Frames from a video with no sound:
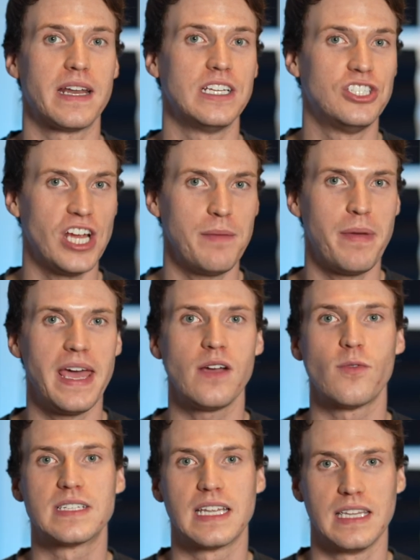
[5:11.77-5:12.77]
in JPEG
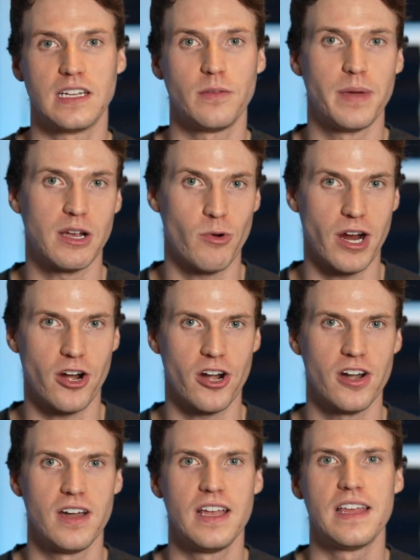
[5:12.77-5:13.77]
was a little bit
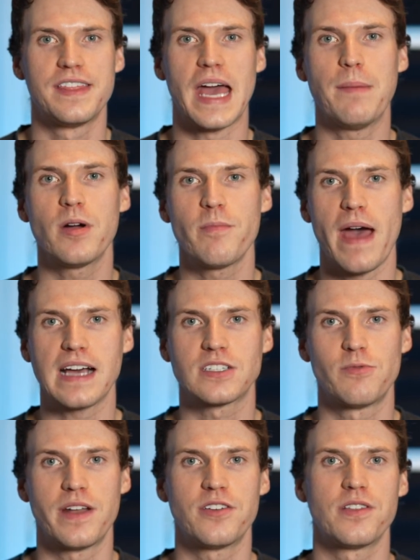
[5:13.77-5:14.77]
quicker. The M1
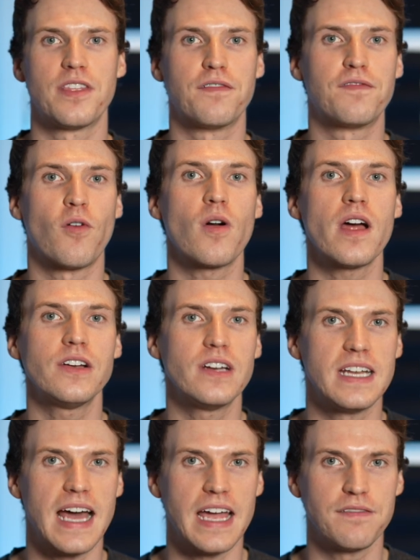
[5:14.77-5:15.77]
MAX rendered the
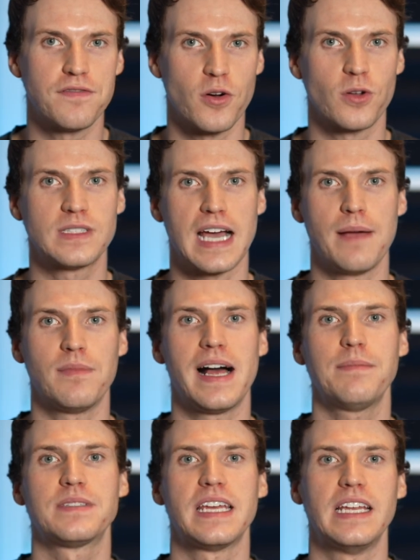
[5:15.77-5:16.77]
409 photo
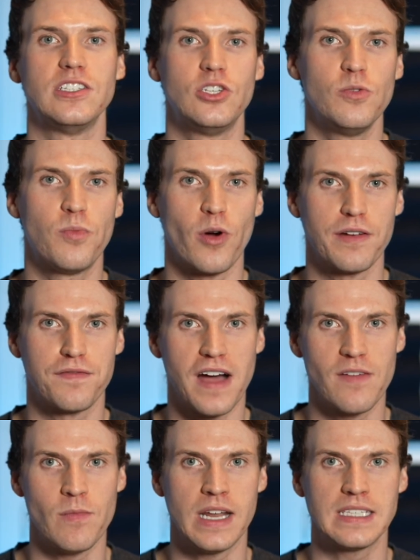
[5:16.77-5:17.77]
time-lapse in
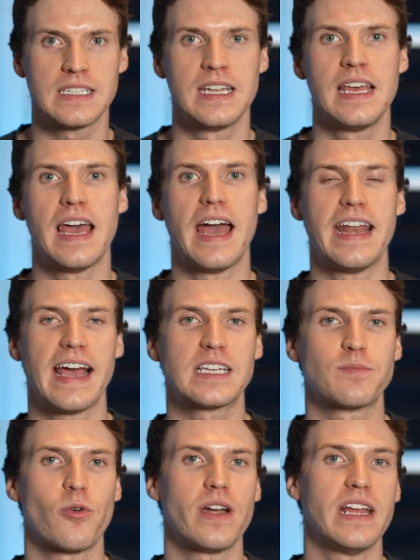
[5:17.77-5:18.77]
2.5 minutes and
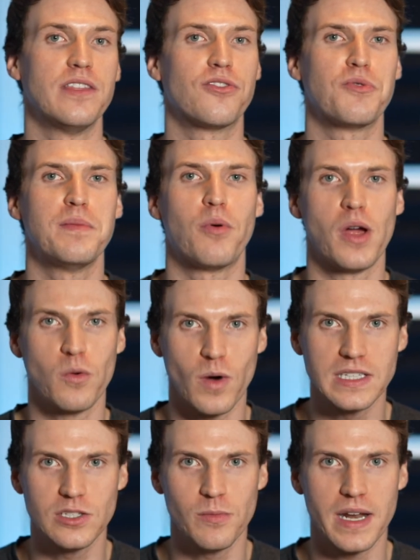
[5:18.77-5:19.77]
export in
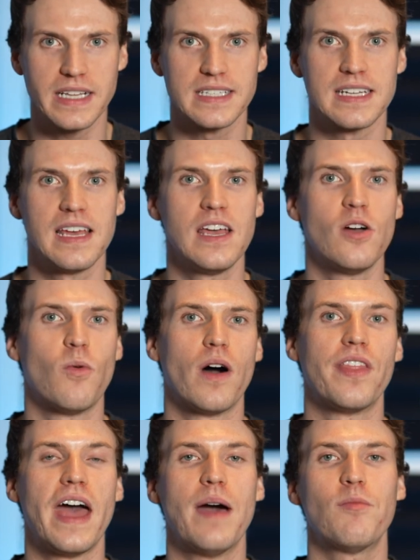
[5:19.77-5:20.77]
3.12 minutes, while
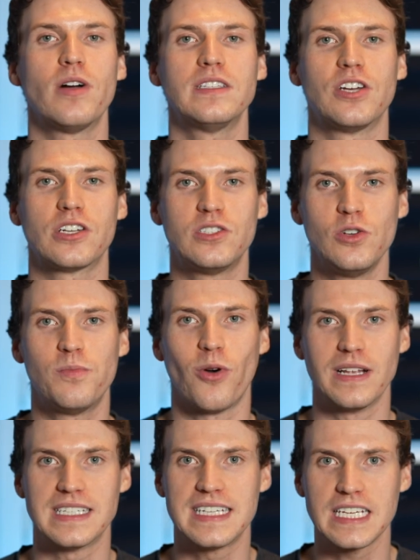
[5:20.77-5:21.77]
the M1 took
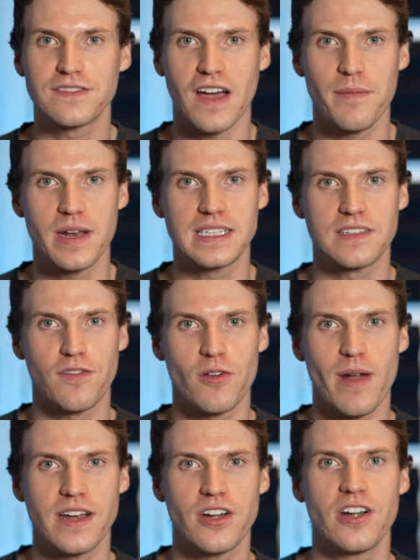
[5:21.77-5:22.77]
2.65 minutes for
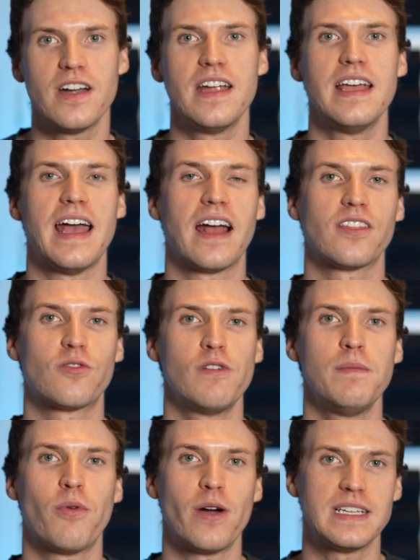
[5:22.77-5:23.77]
render and
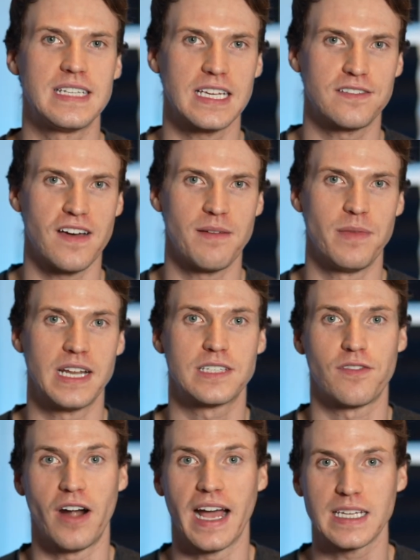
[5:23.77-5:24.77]
3.65 minutes
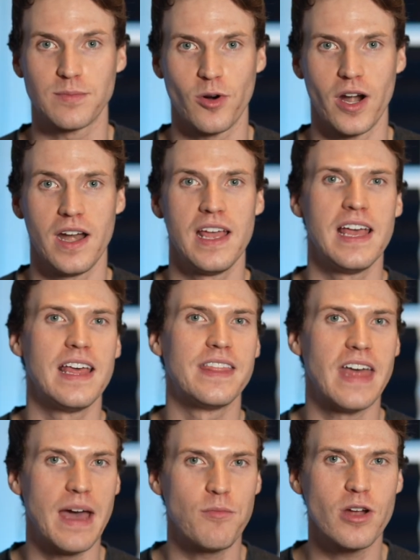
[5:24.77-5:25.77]
for export.
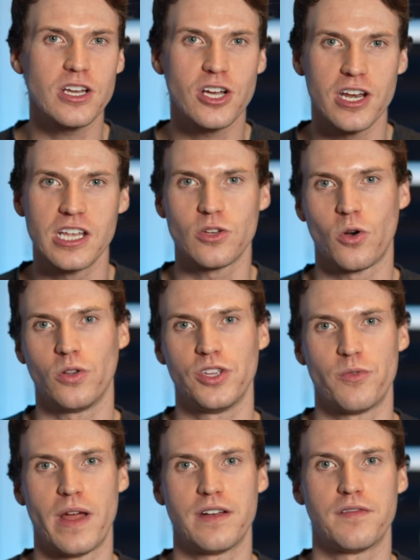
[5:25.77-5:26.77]
The M1 couldn't hold
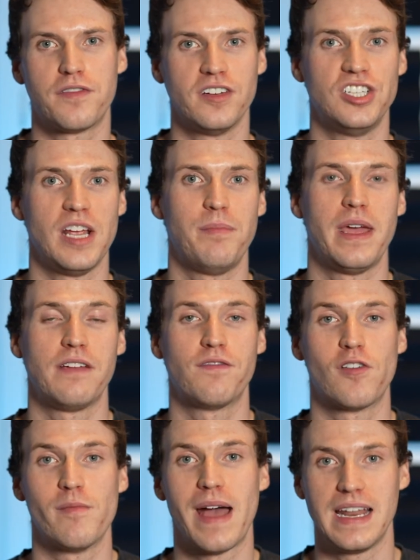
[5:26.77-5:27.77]
the render for JPEG
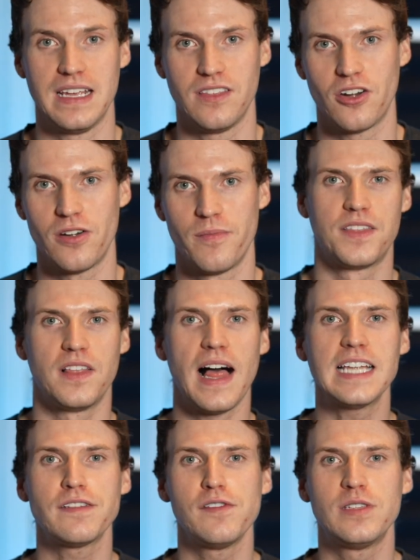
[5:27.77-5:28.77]
format either. The
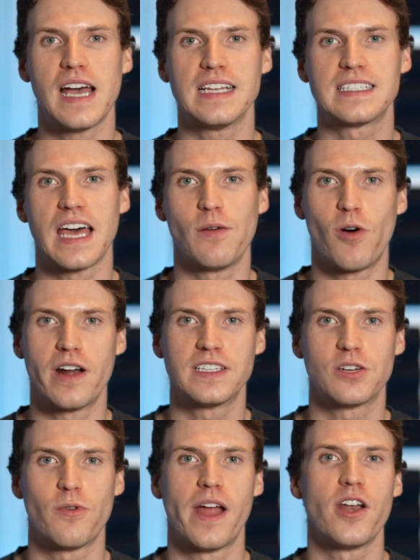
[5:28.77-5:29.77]
last few tests I wanted
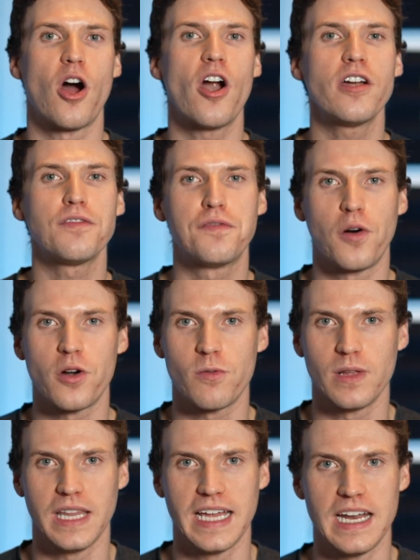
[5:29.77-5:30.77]
to run aren't
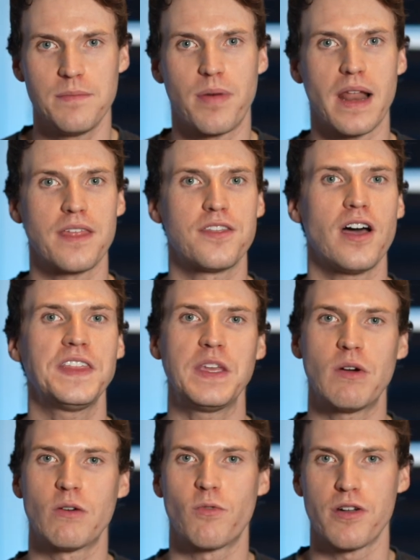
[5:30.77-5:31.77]
photo-related, but I thought
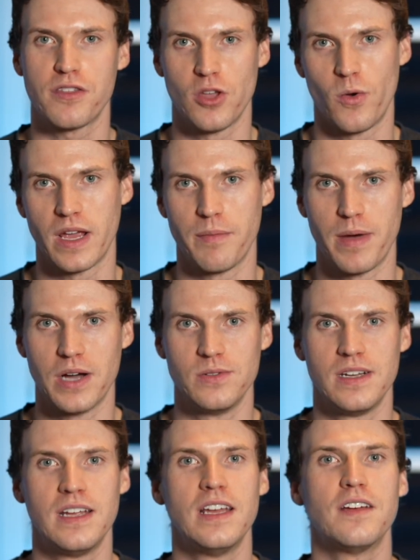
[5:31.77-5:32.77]
they were worth knowing about.
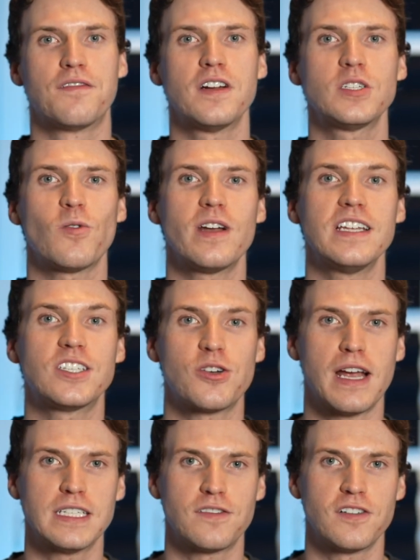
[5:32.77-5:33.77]
First one is
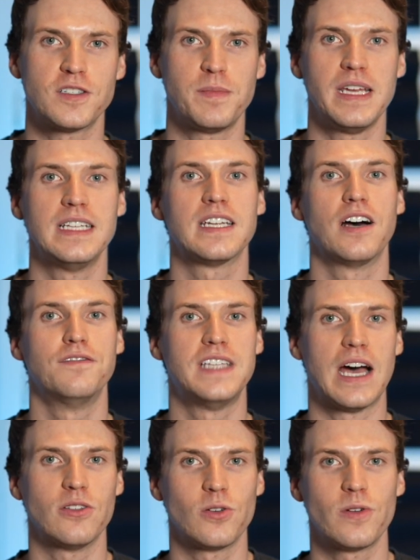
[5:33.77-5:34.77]
transfer speeds of
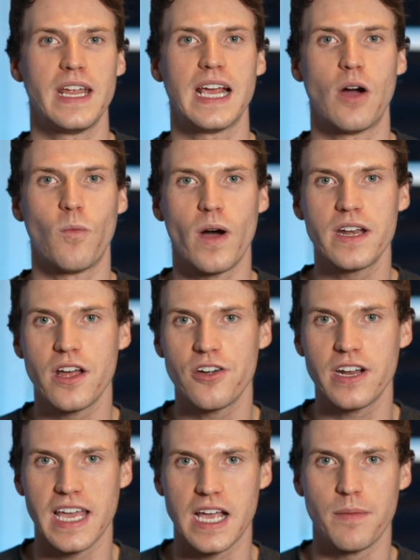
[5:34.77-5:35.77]
downloading a
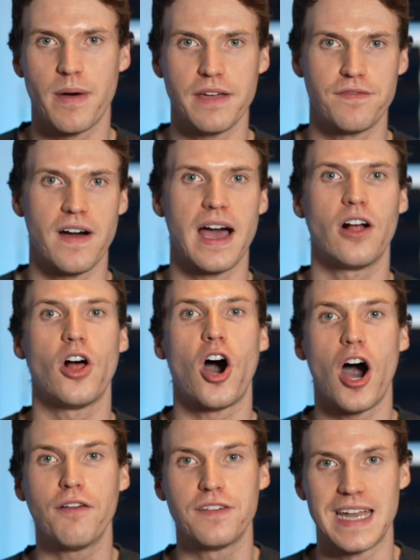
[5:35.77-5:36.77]
100GB file
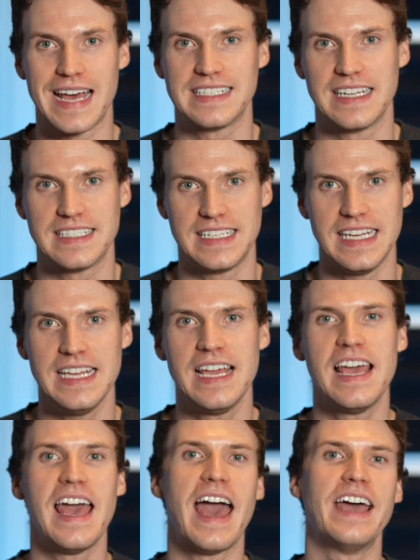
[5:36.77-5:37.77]
off an SSD
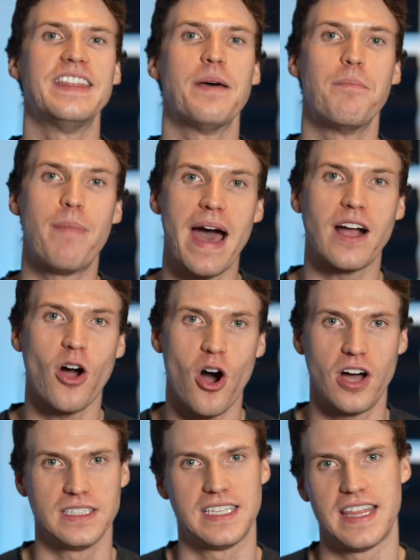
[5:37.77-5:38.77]
and then back
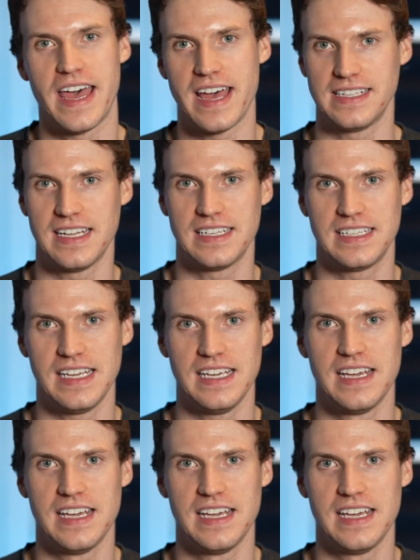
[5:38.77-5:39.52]
onto the SSD.